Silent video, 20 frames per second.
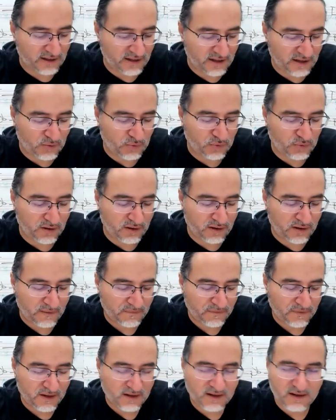equal
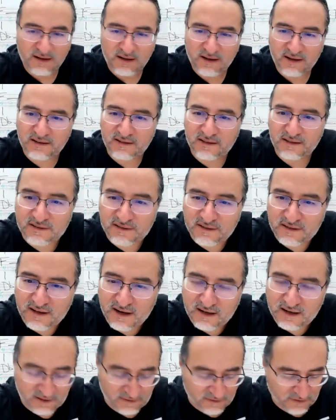a distant
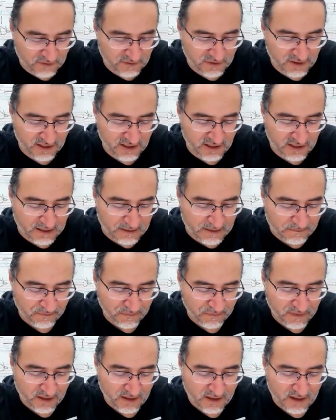octave of C,
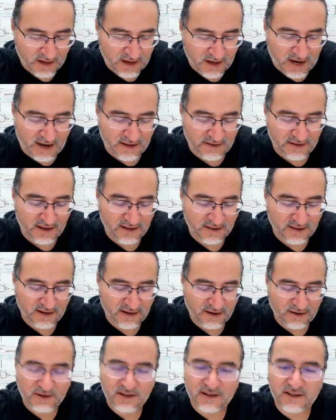and that
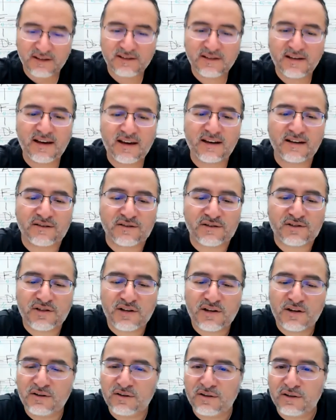there is hence
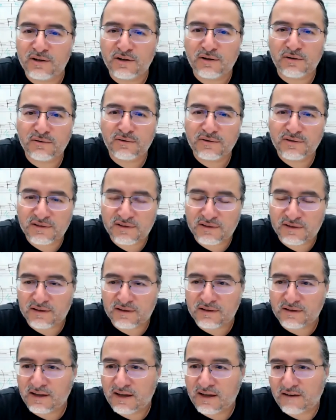no
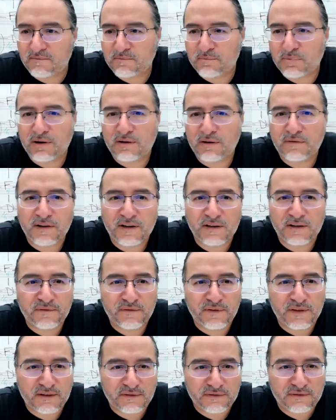circle of perfect
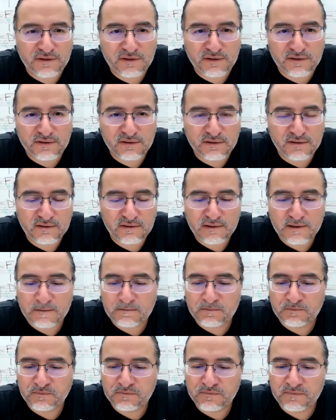fifths.
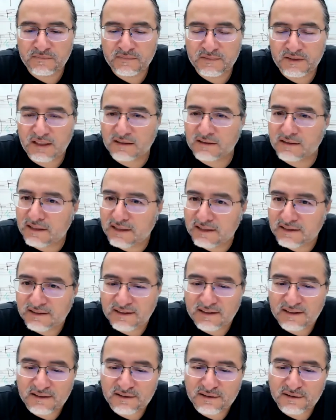Doesn't
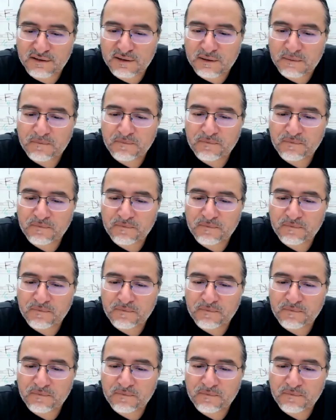exist.